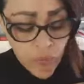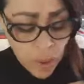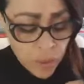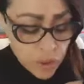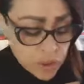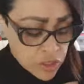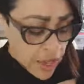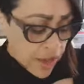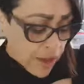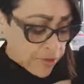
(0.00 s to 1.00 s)
And we also
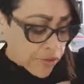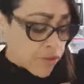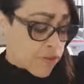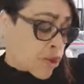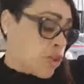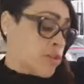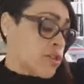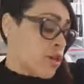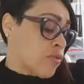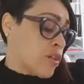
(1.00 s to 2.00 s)
have free
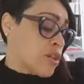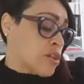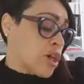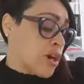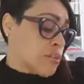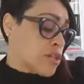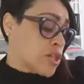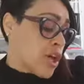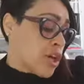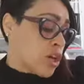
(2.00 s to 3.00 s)
yourself. It is time to
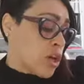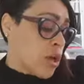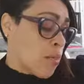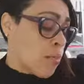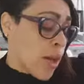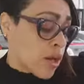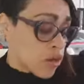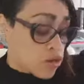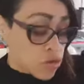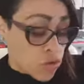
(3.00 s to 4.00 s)
take back
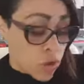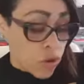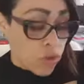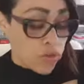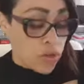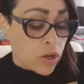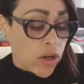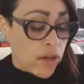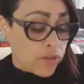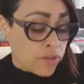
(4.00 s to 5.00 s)
control of your
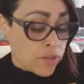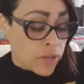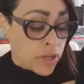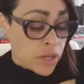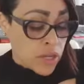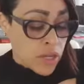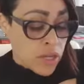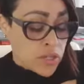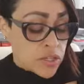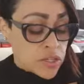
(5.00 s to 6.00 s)
life.
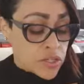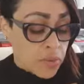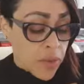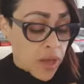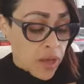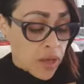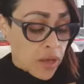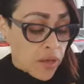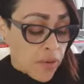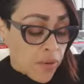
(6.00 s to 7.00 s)
This is about
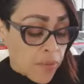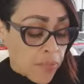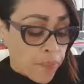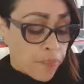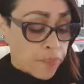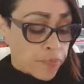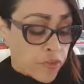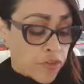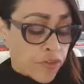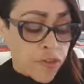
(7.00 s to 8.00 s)

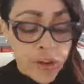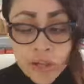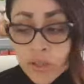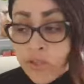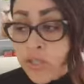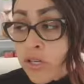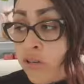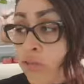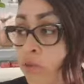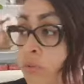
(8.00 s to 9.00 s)
freeing
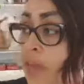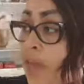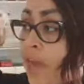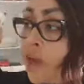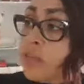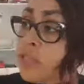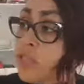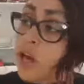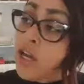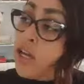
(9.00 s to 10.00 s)
yourself from the
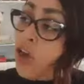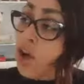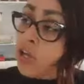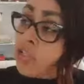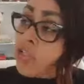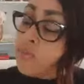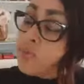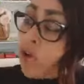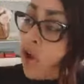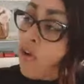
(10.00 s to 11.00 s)
outside
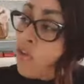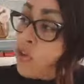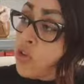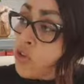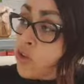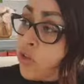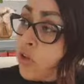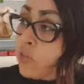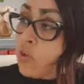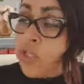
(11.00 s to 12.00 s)
concepts of
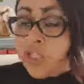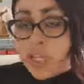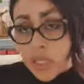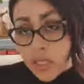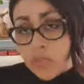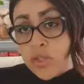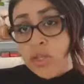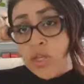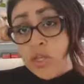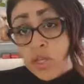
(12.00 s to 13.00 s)
yourself, which is
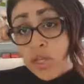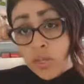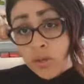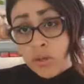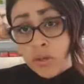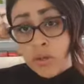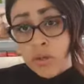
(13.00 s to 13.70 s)
the ego.